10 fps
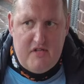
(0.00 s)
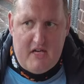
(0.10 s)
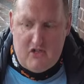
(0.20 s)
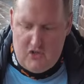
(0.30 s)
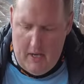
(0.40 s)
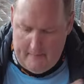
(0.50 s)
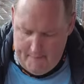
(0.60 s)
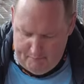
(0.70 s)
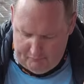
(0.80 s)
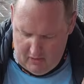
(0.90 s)
texture
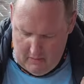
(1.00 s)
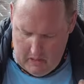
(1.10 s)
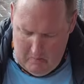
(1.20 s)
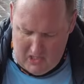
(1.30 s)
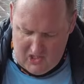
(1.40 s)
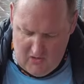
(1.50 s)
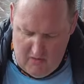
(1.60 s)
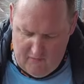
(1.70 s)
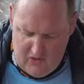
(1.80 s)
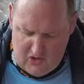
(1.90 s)
of the batter
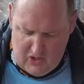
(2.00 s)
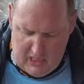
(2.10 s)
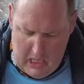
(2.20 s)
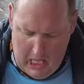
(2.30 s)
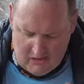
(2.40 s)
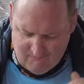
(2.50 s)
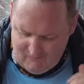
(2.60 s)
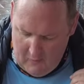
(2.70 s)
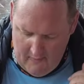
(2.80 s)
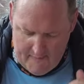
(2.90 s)
and the fish together
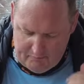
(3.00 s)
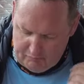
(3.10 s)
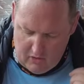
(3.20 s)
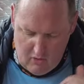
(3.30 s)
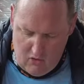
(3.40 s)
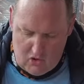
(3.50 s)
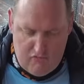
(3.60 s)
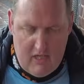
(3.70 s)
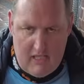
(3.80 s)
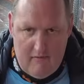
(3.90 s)
goes
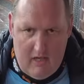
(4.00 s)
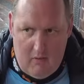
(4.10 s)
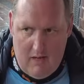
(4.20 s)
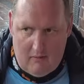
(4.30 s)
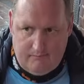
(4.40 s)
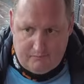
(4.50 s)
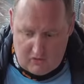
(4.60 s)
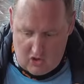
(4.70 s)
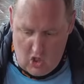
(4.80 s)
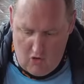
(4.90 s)
really, really well.
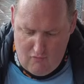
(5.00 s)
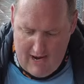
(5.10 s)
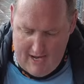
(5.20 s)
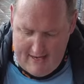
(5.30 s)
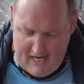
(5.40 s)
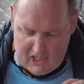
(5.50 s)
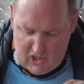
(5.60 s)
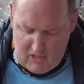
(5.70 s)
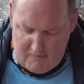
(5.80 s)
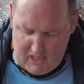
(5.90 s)
It's got a right nice
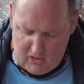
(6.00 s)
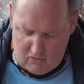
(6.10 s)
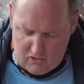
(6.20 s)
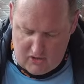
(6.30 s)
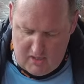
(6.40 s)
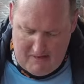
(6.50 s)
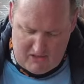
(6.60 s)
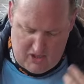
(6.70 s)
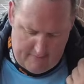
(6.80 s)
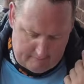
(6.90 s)
crispy crunch to the
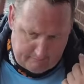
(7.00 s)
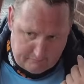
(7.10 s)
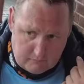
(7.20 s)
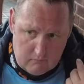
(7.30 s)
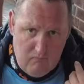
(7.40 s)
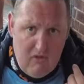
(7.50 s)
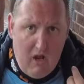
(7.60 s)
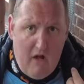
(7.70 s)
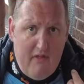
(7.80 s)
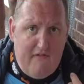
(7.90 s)
batter,
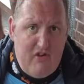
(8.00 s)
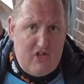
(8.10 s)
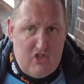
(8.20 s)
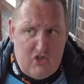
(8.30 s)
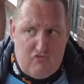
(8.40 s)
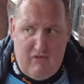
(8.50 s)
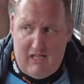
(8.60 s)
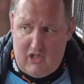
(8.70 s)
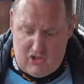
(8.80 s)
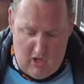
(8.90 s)
and the fish is just
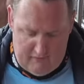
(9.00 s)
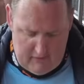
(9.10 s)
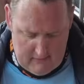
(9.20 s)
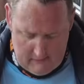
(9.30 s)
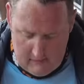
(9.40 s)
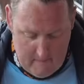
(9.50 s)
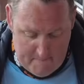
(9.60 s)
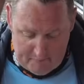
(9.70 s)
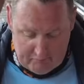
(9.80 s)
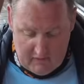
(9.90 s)
really soft.
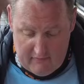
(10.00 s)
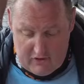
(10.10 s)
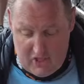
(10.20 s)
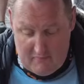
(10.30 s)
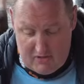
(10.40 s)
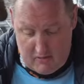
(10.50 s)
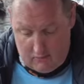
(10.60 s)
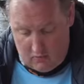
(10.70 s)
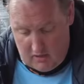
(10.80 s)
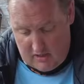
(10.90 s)
The chips,
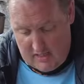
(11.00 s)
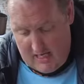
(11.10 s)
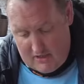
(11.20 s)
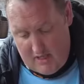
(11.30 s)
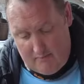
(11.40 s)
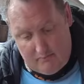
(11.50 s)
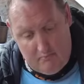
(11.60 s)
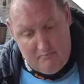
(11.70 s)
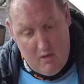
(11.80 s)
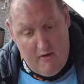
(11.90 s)
look at the size of them,
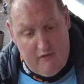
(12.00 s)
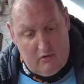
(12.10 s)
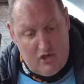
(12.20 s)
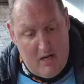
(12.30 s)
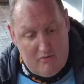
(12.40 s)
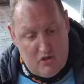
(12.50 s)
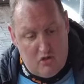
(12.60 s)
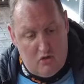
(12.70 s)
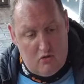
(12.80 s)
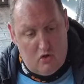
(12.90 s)
beautiful chips,
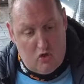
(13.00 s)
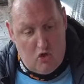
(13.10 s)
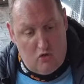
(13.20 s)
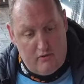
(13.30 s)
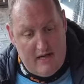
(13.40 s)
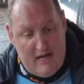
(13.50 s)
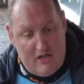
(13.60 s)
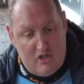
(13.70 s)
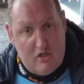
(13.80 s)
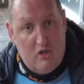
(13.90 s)
cooked
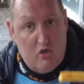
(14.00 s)
nice,